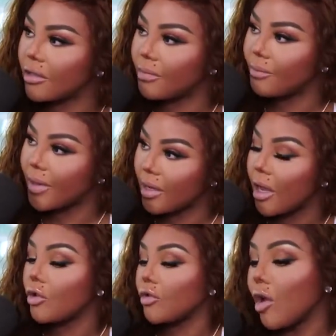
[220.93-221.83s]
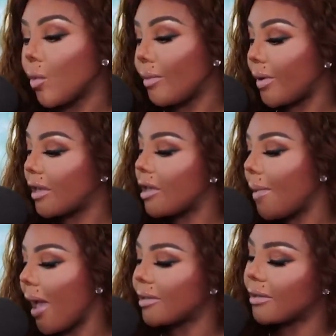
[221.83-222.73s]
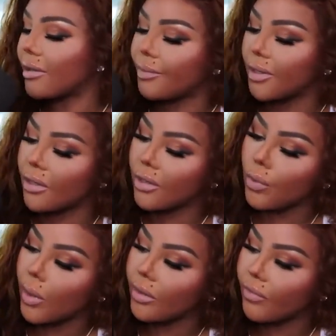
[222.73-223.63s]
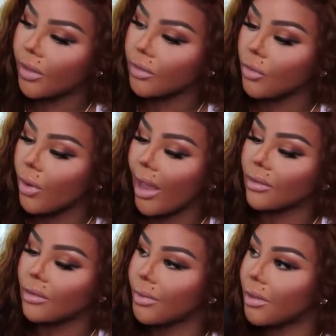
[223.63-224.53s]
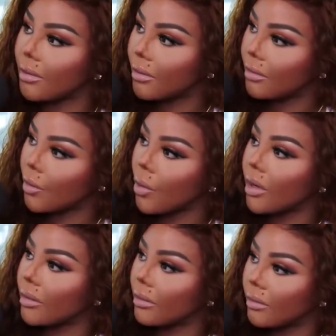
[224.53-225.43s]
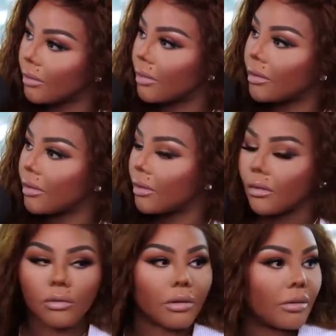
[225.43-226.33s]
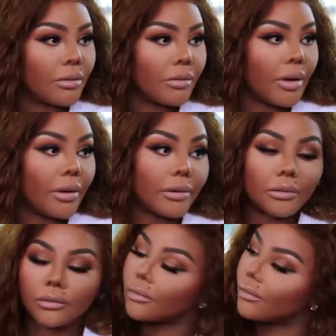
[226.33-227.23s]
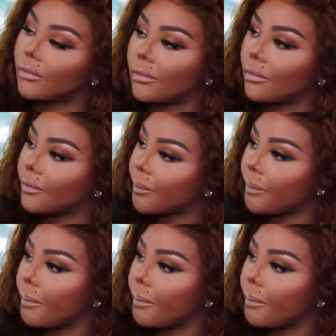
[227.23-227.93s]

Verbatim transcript: to be you know when biggie passed it could have been any one of us who had to be the one mm-hmm. mm. you know but